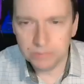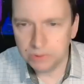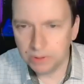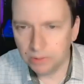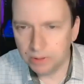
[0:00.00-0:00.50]

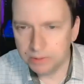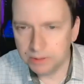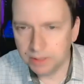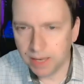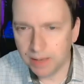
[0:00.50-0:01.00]
So here's
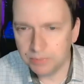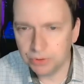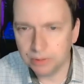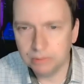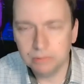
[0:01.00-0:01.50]
the
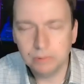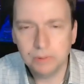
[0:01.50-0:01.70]
caption.